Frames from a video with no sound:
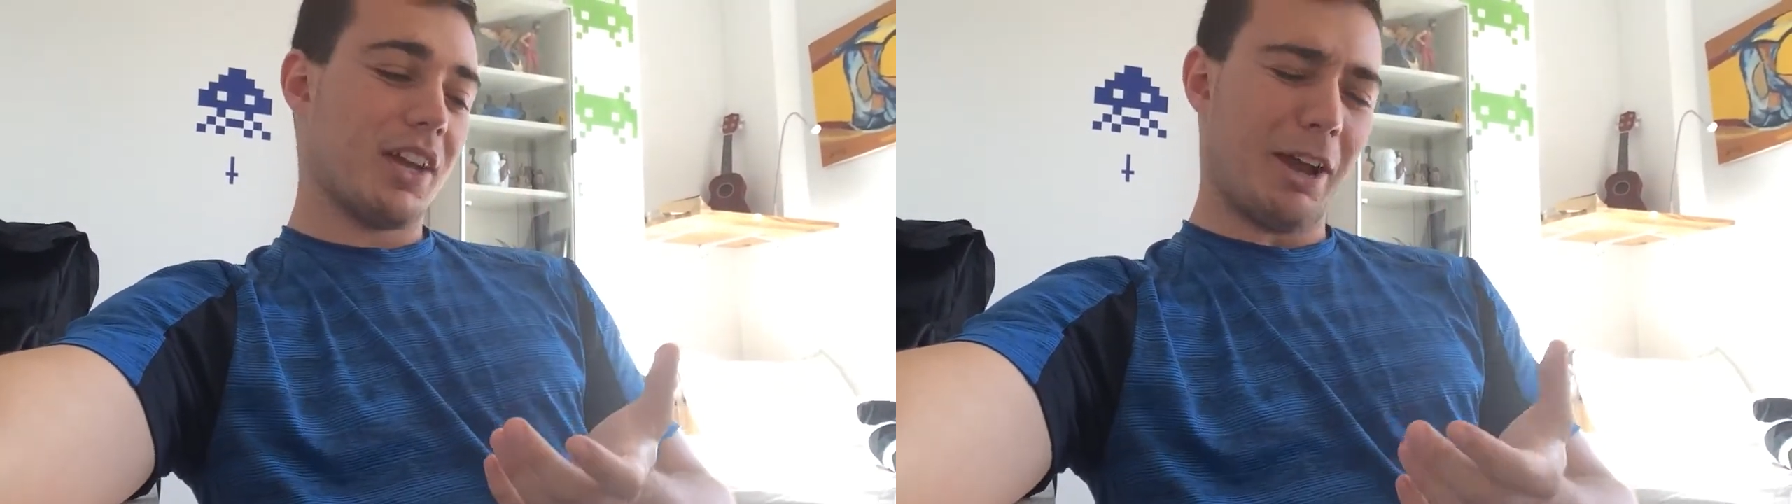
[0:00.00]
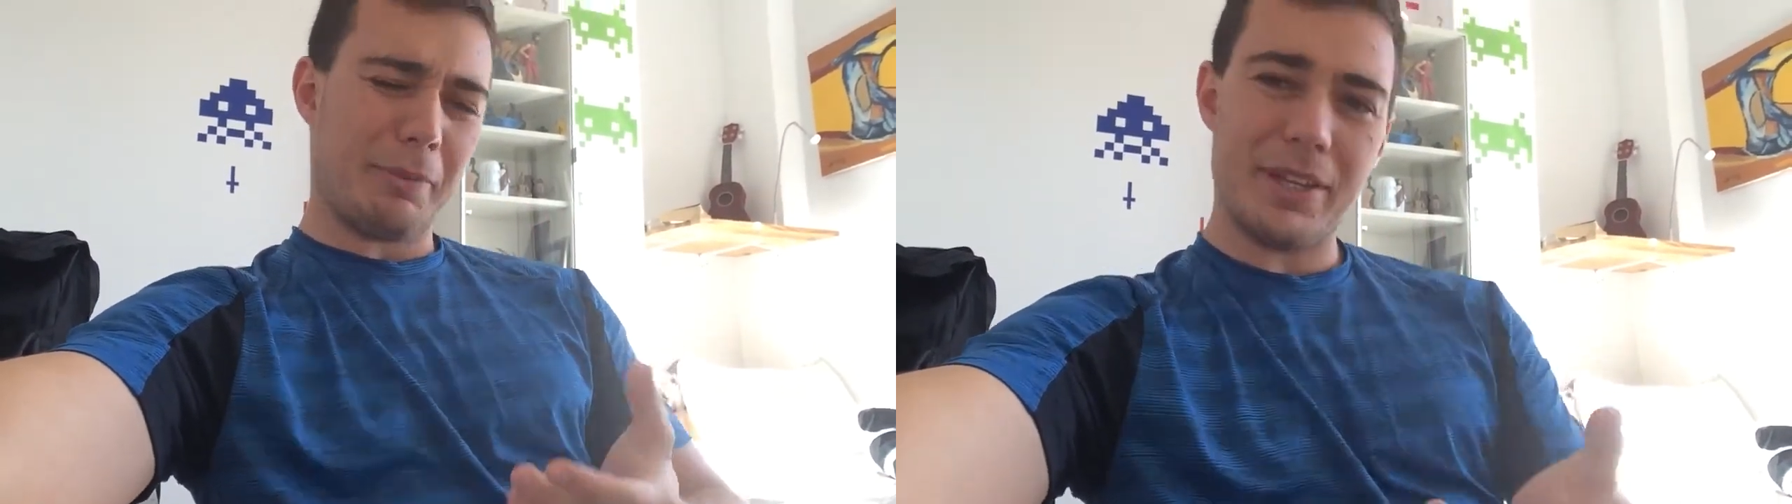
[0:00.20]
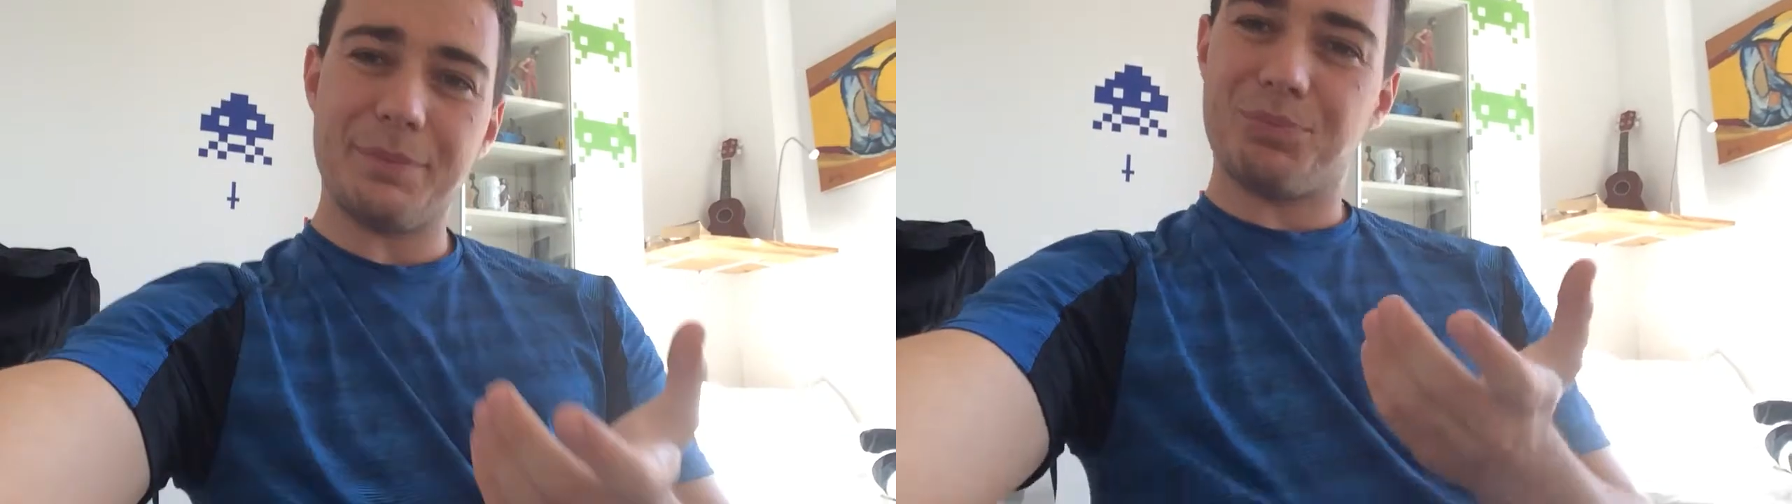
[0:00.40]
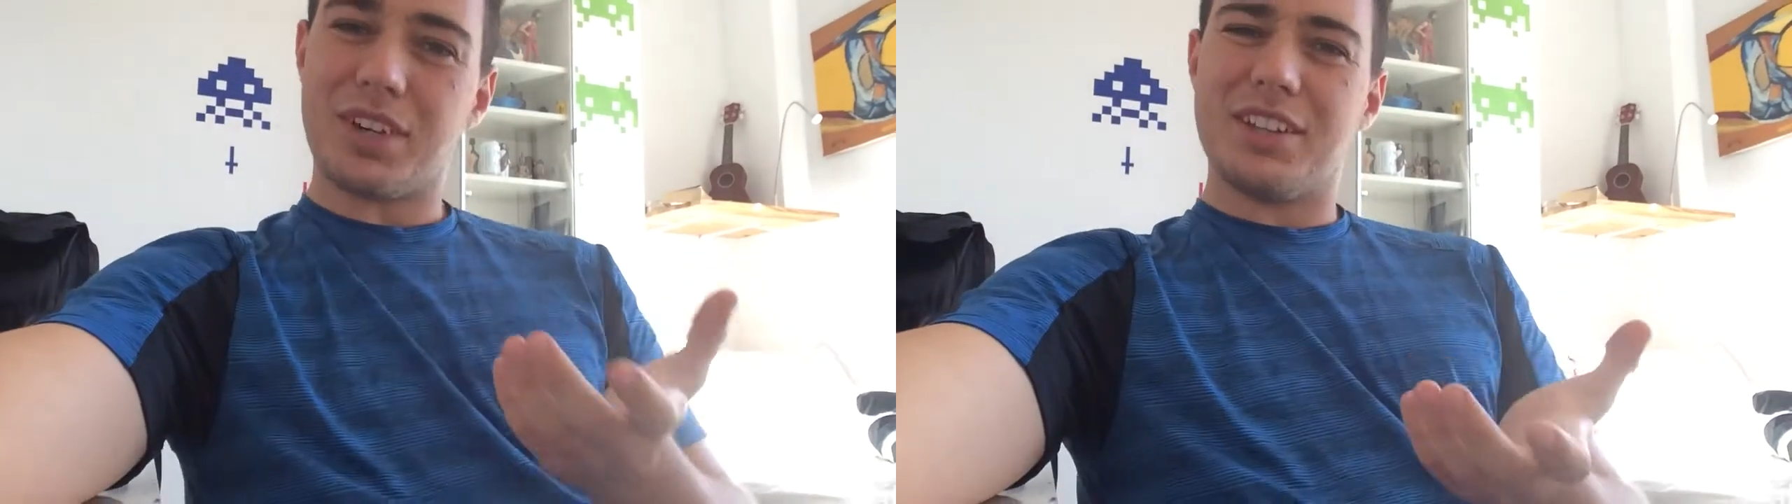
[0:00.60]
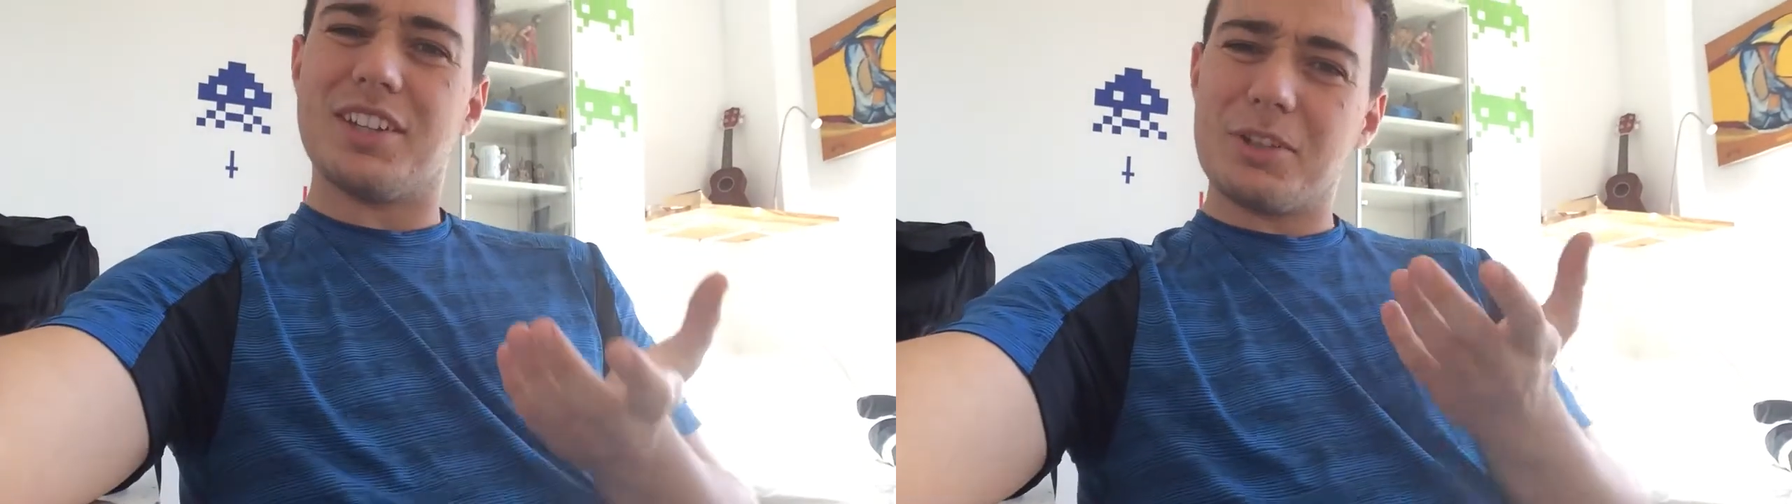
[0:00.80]
I mean,
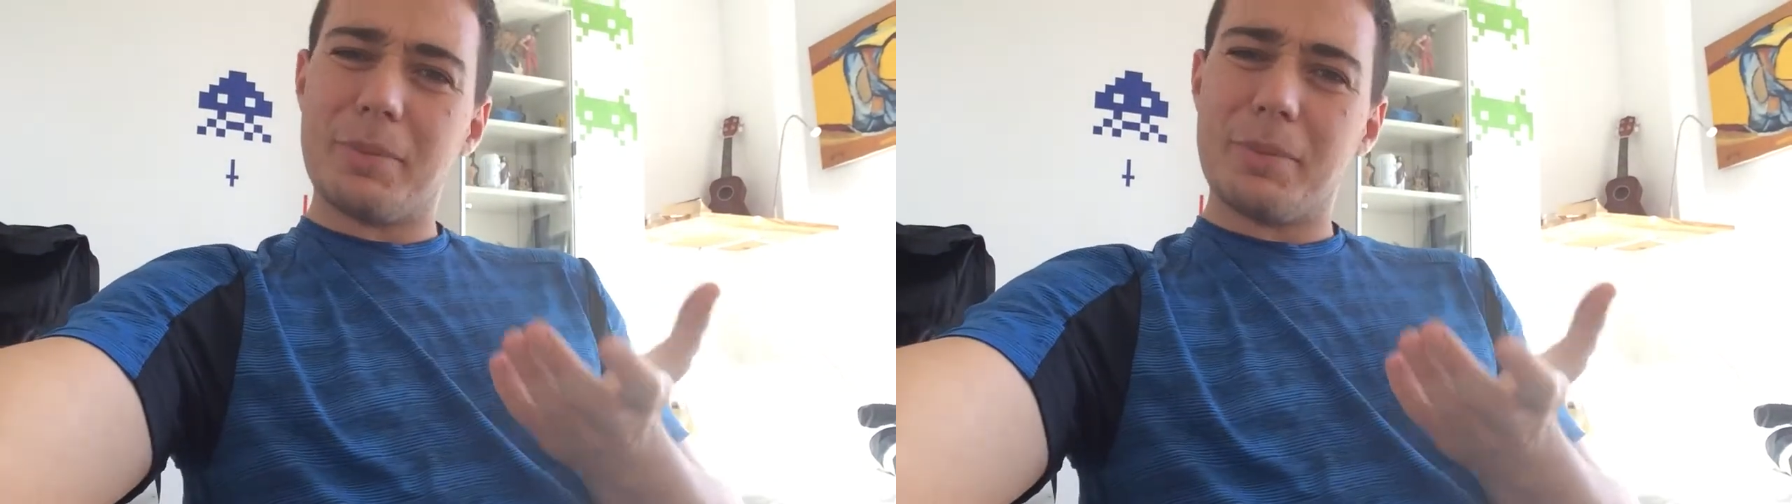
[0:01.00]
with